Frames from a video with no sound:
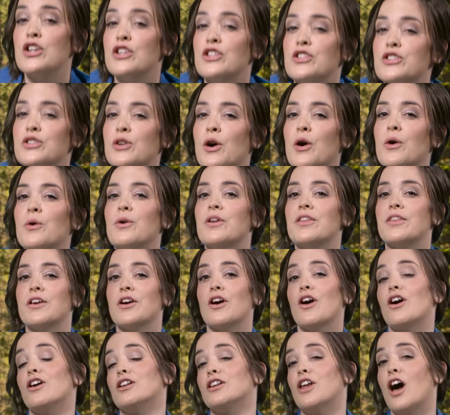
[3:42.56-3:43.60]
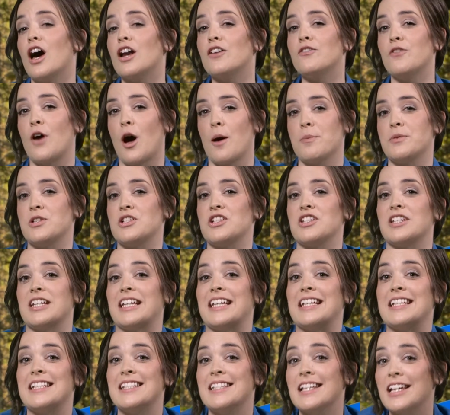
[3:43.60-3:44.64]
So there are a lot of options to
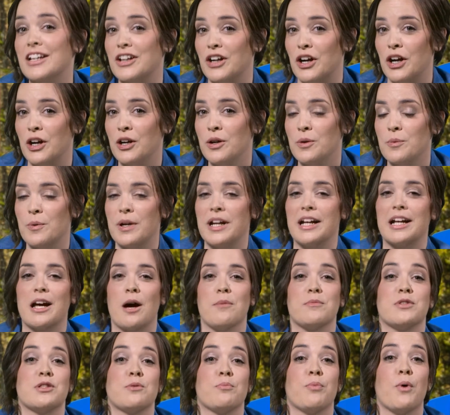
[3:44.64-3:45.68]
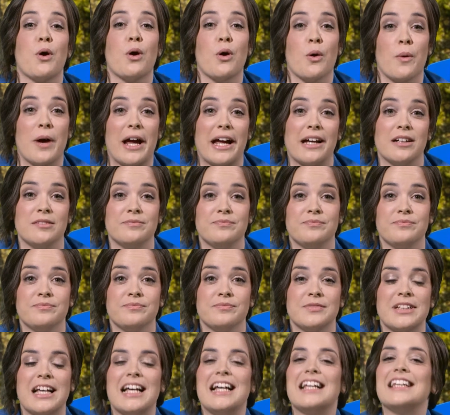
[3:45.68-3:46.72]
consider when it comes to borrowing.
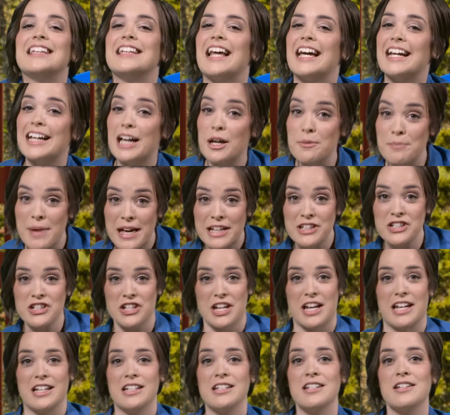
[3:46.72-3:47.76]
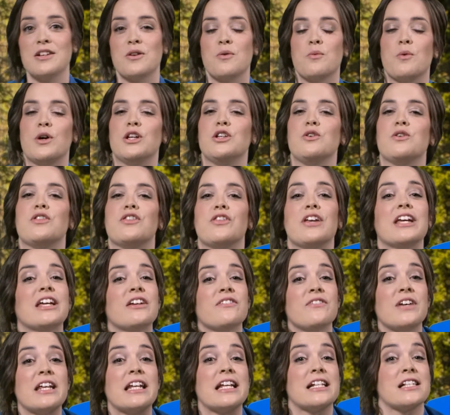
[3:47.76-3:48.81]
Like I mentioned, when you think of
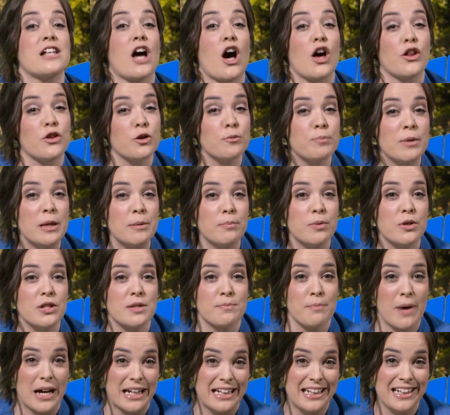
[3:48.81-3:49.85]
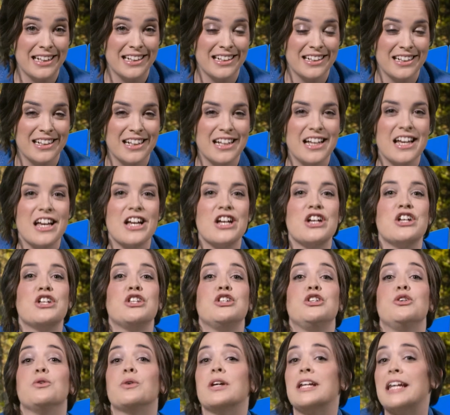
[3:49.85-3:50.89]
it as other people's money,
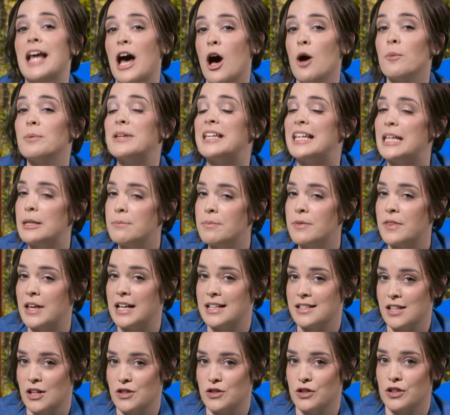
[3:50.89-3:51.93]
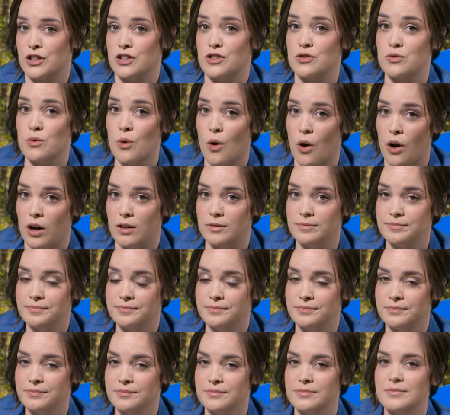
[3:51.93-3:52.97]
you can help keep things under control.
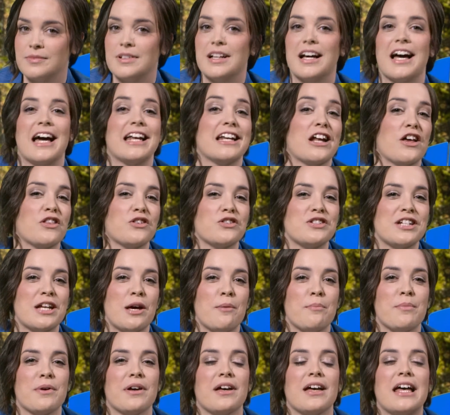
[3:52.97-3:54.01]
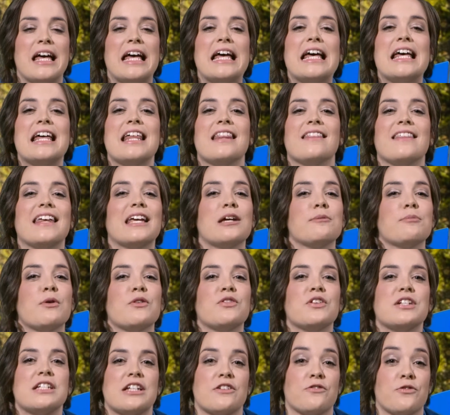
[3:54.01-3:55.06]
Another tip: think about
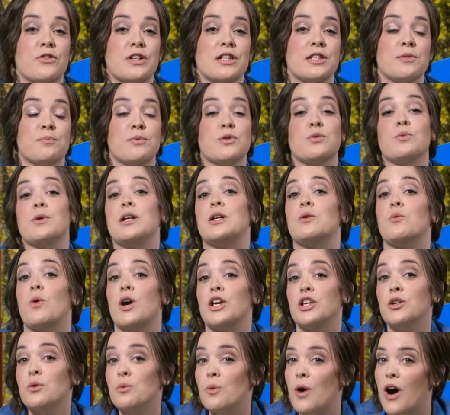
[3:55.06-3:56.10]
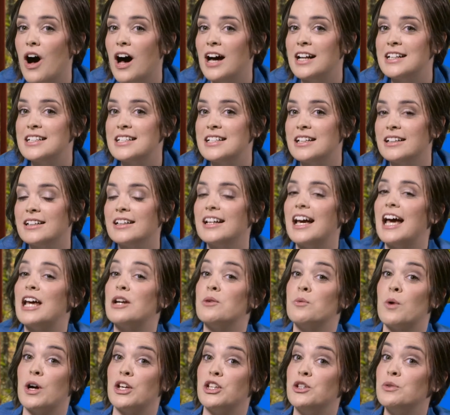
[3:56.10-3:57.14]
the difference between what you want
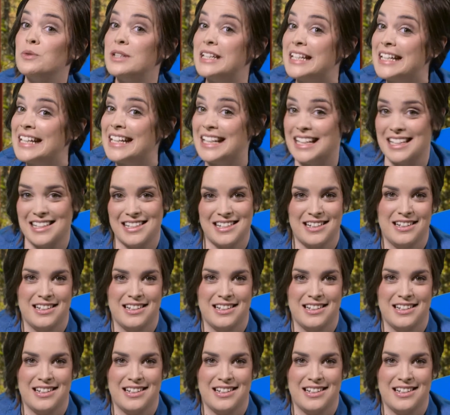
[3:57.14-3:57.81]
and what you need.